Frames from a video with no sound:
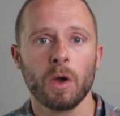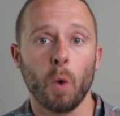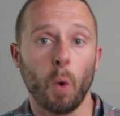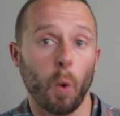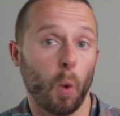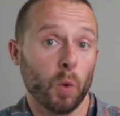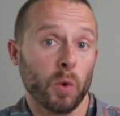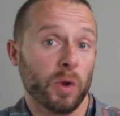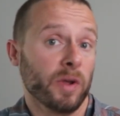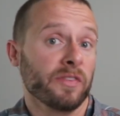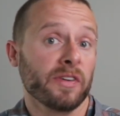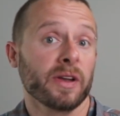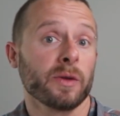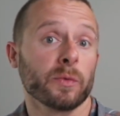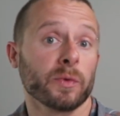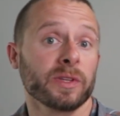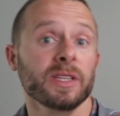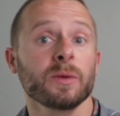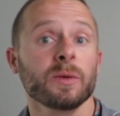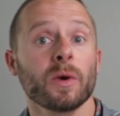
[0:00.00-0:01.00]
or if I
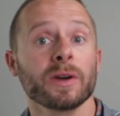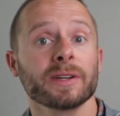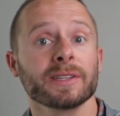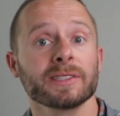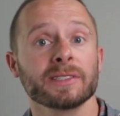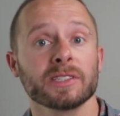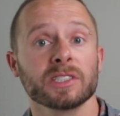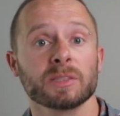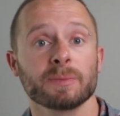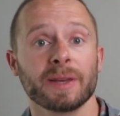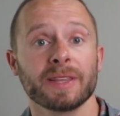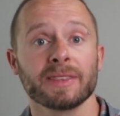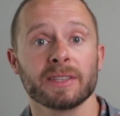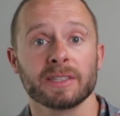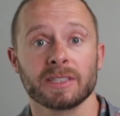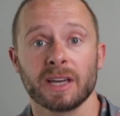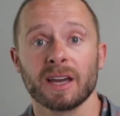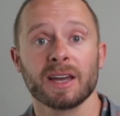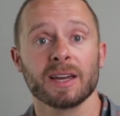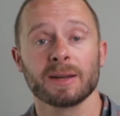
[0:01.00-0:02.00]
really wanted to spend the
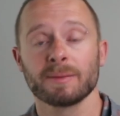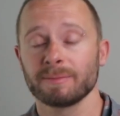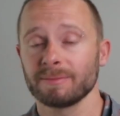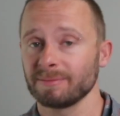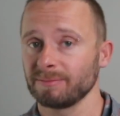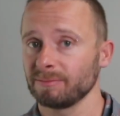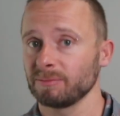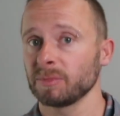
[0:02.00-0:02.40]
time